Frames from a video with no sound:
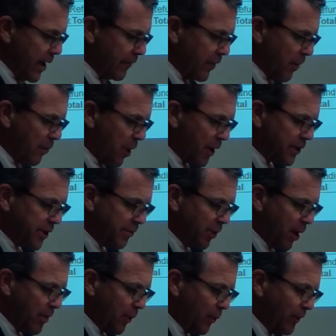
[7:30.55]
For our Parks
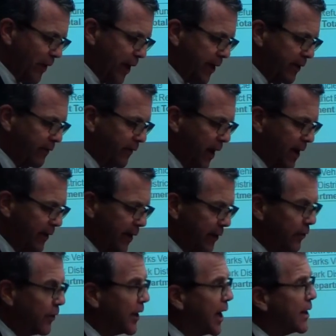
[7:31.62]
Department, we've added
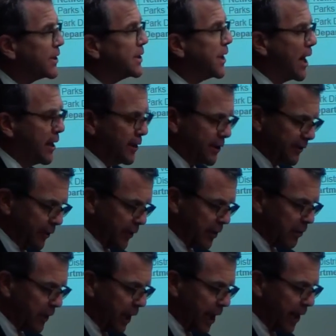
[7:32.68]
$500,000 for the
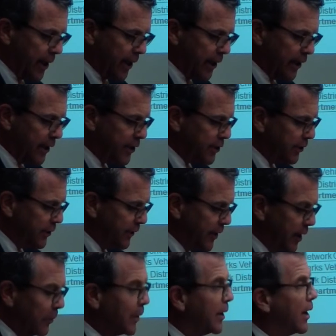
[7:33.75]
planning and initial
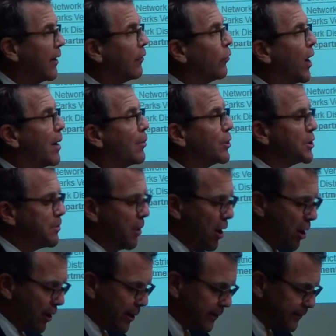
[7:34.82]
development of Roberts
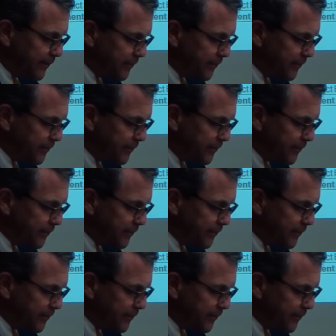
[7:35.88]
Park.